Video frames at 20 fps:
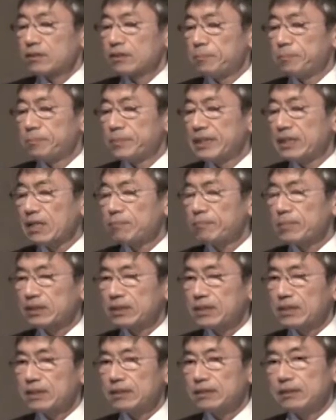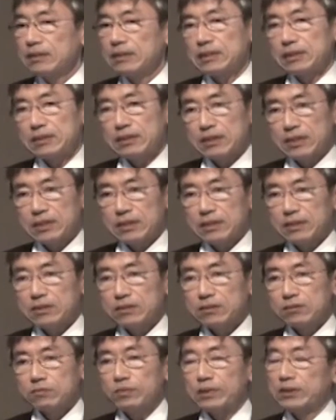the Minamata
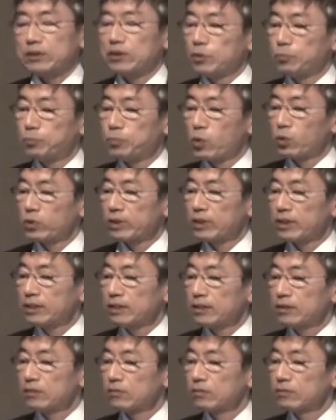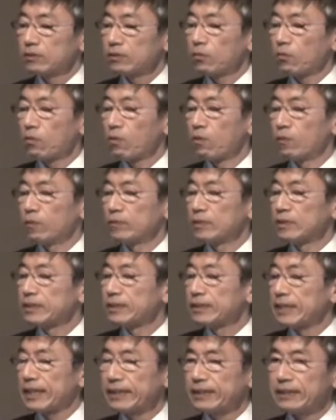disease was reported on
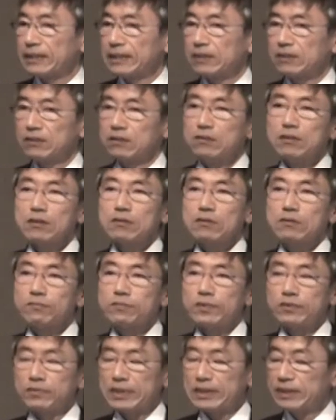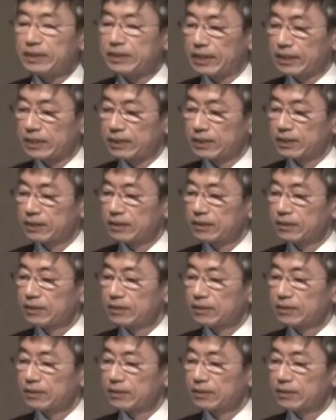1956.